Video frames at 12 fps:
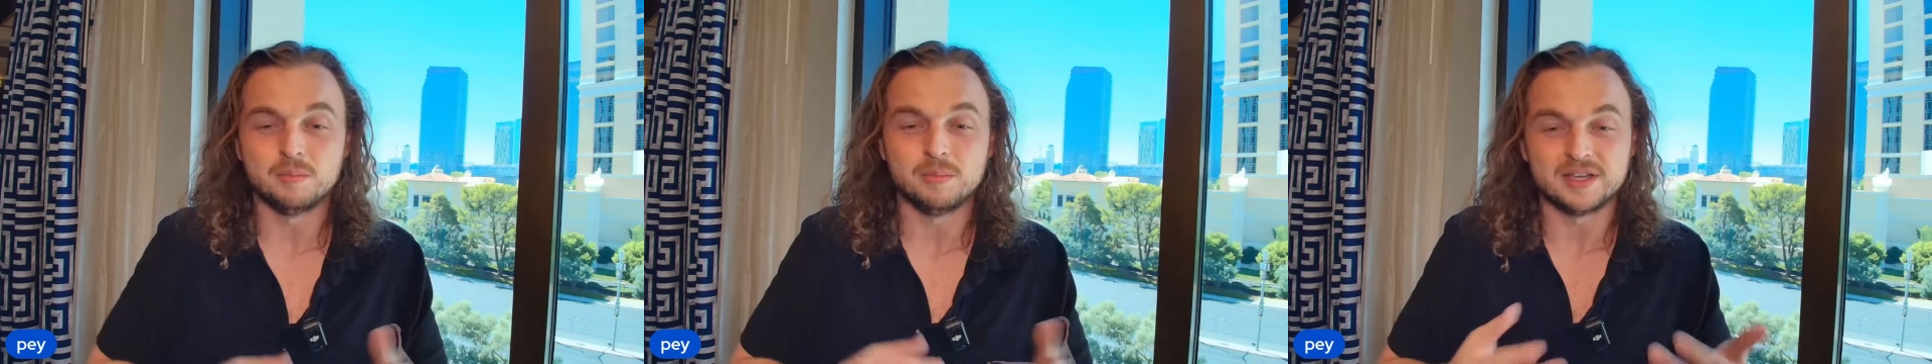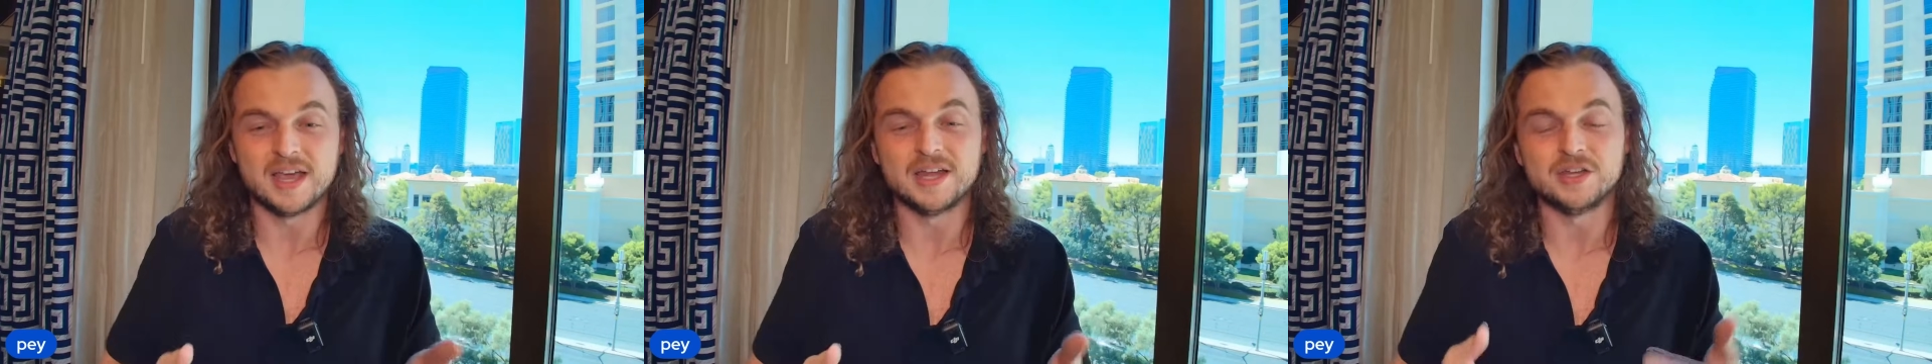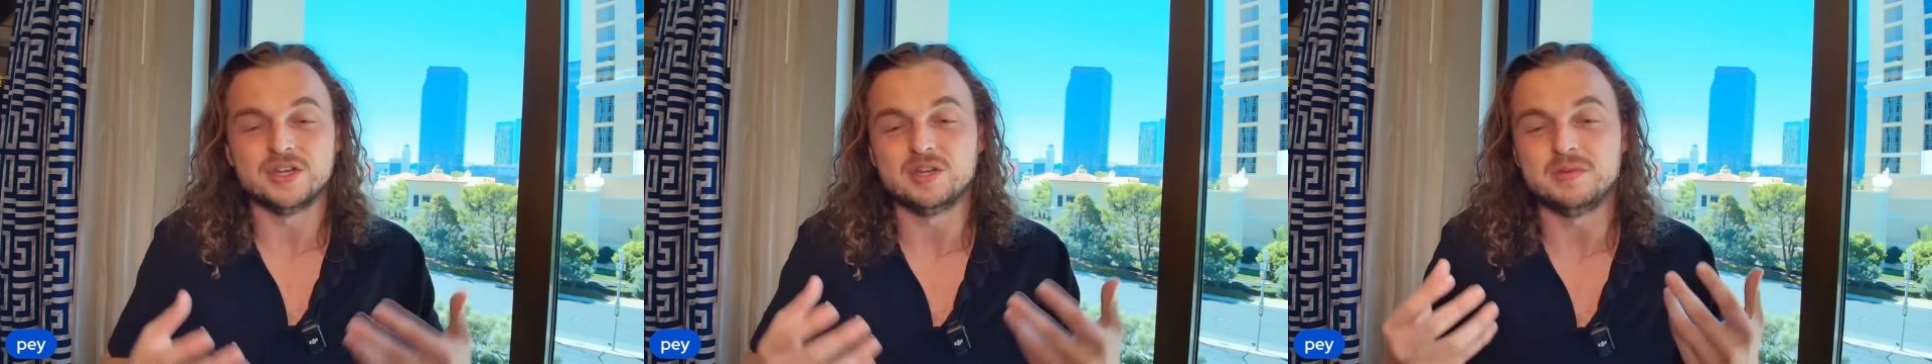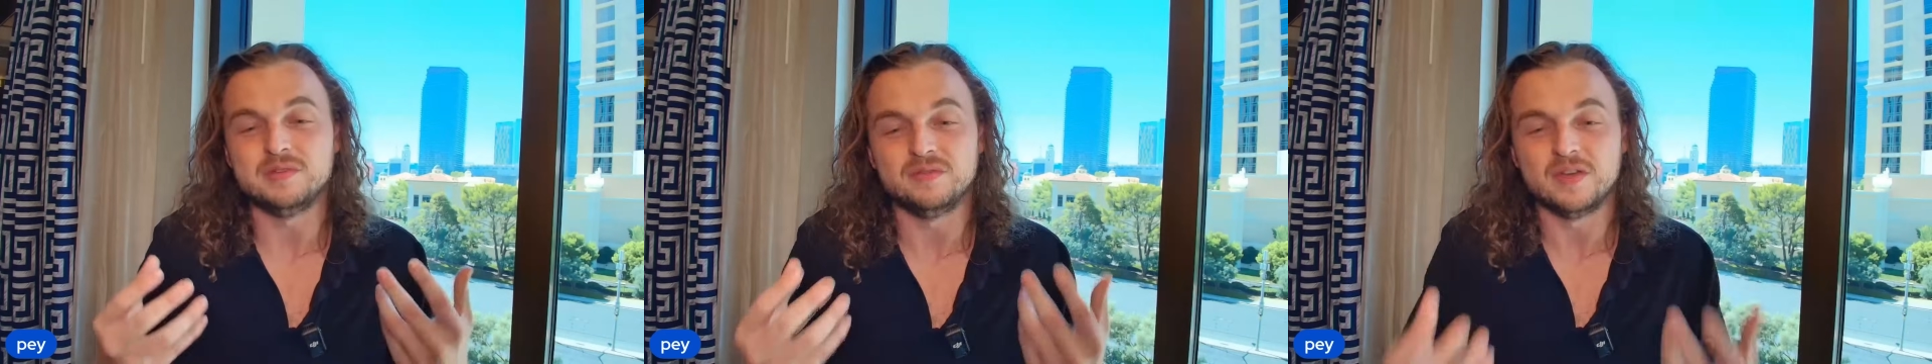But again, you need
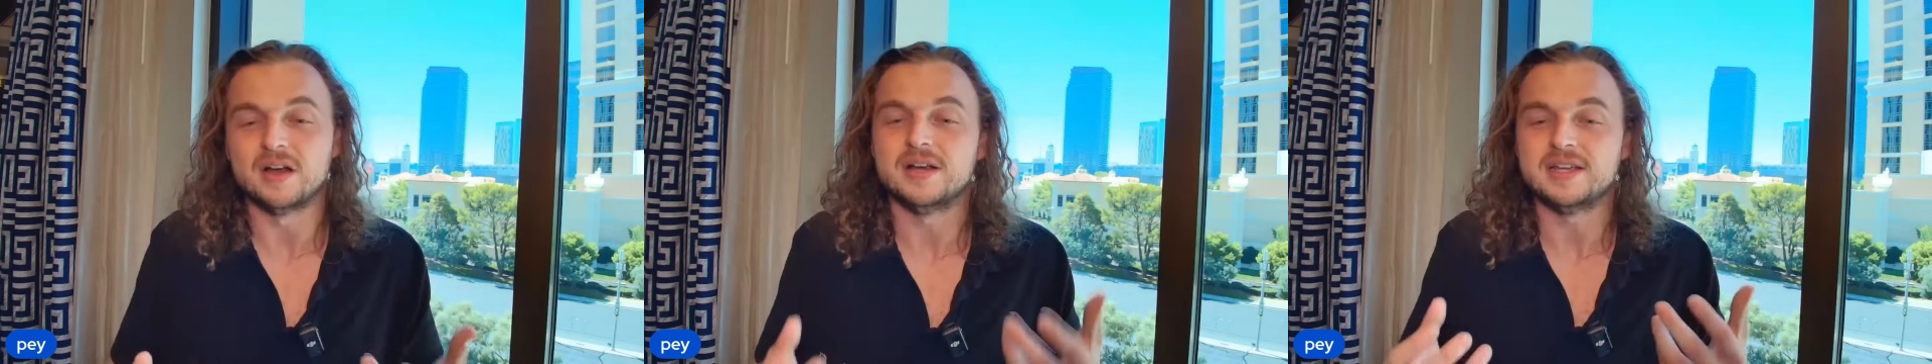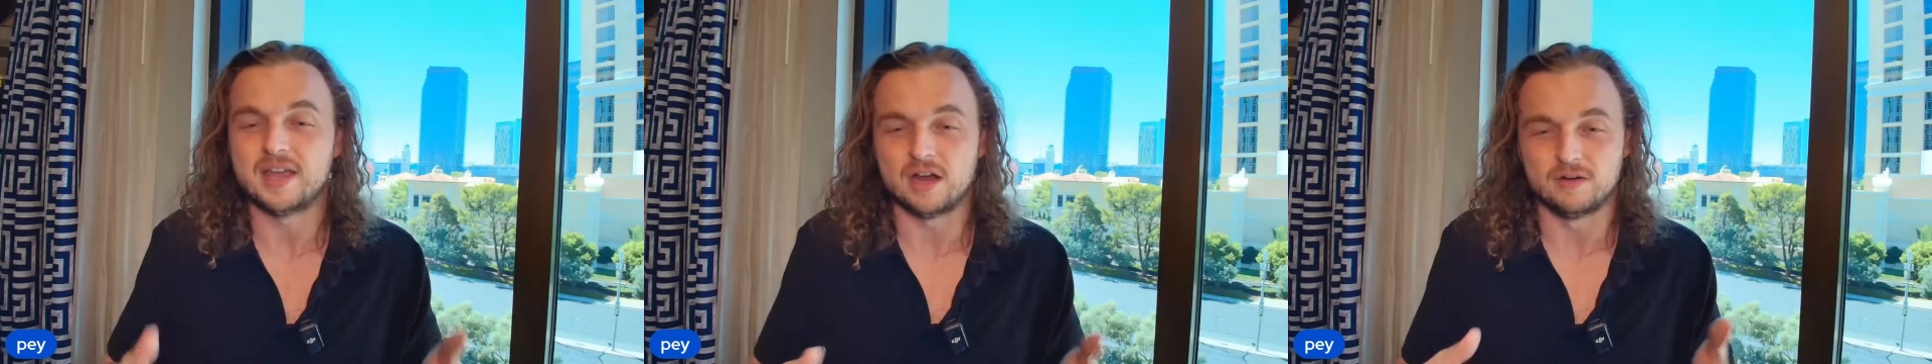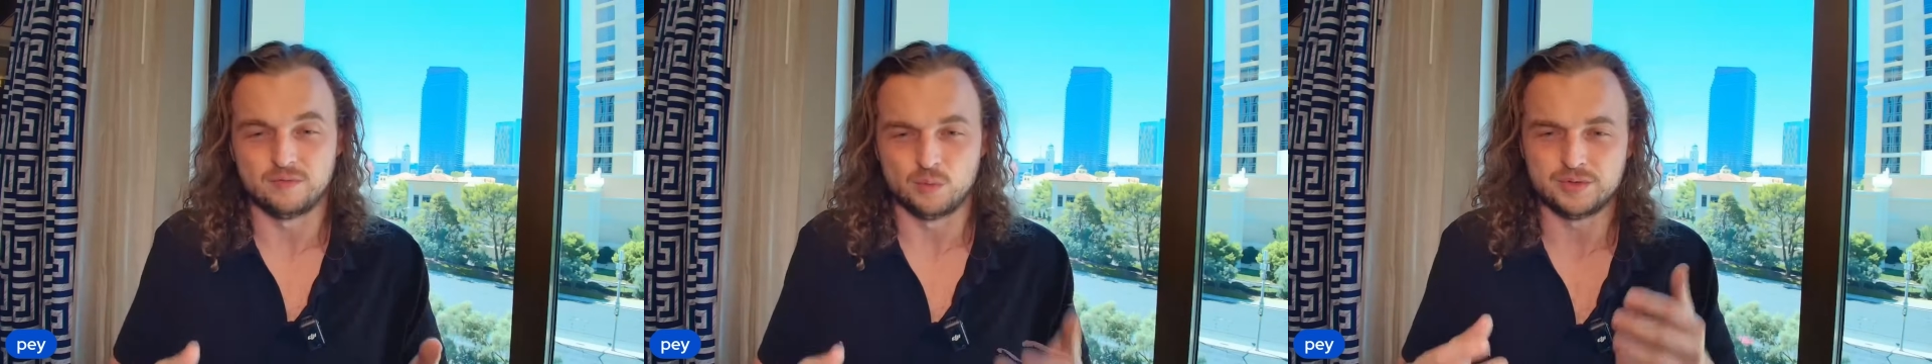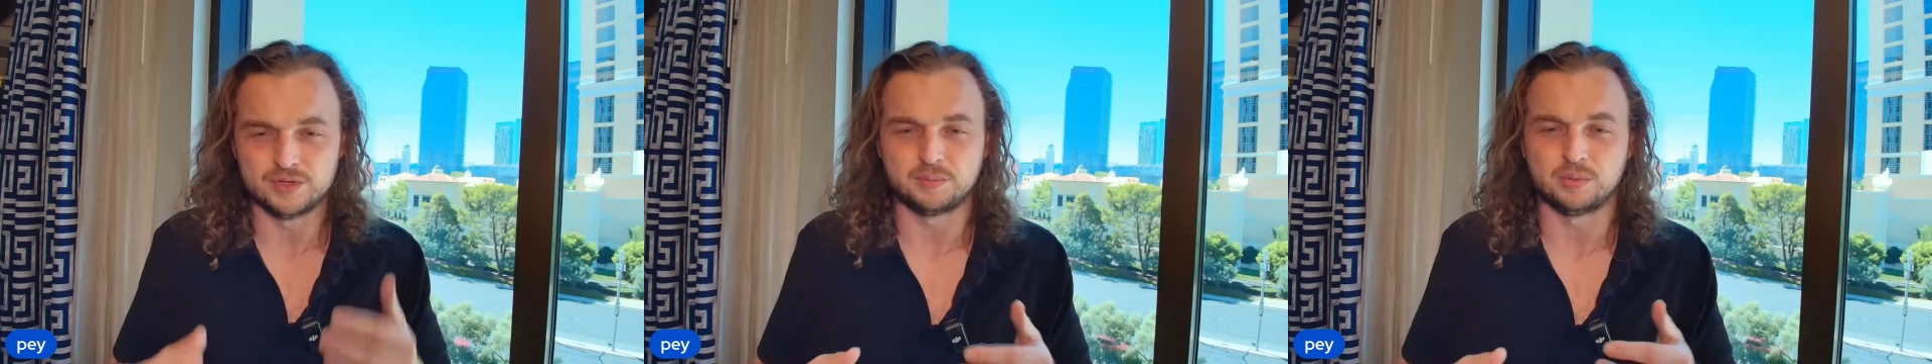to be very careful
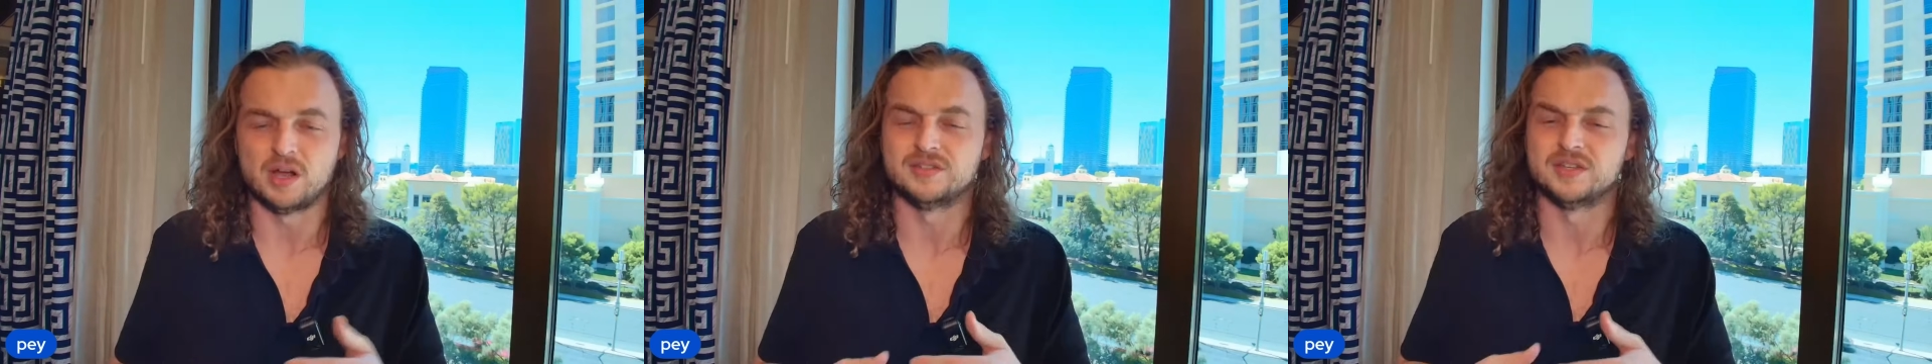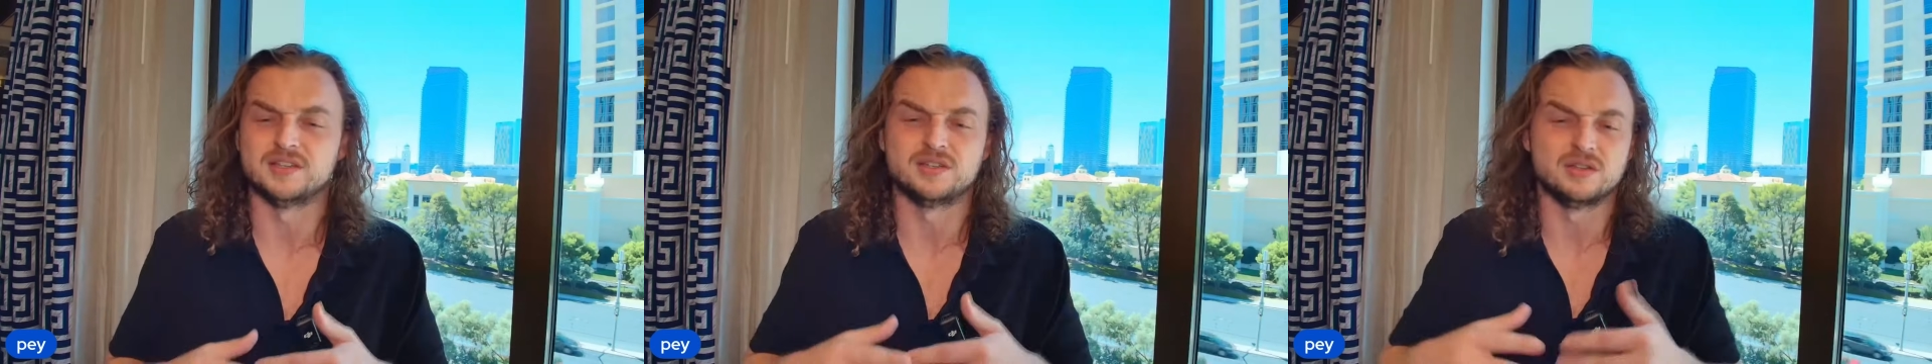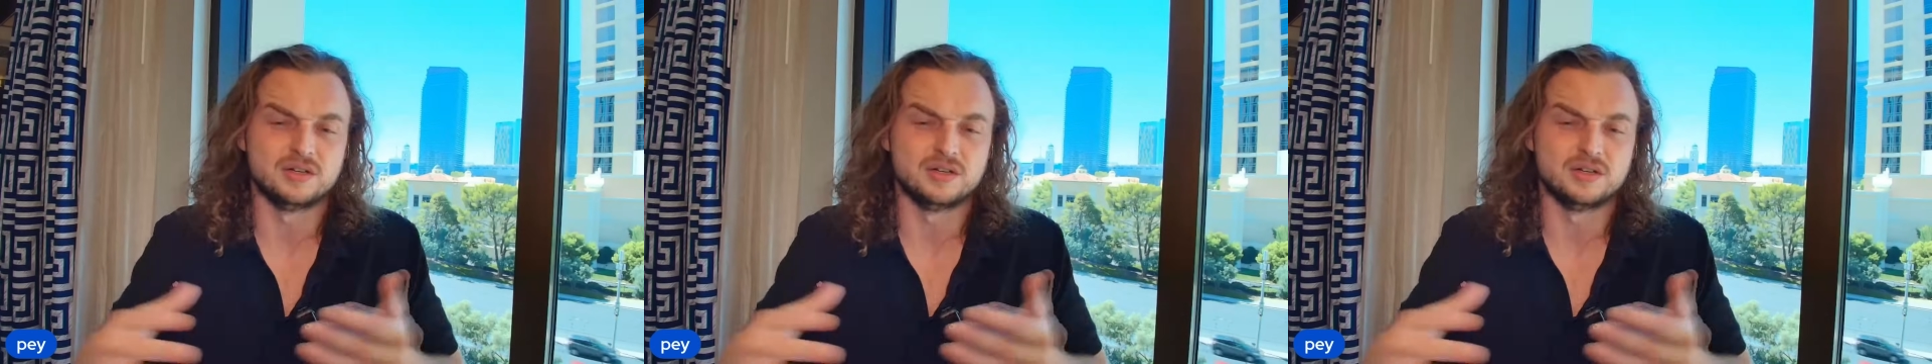with this process.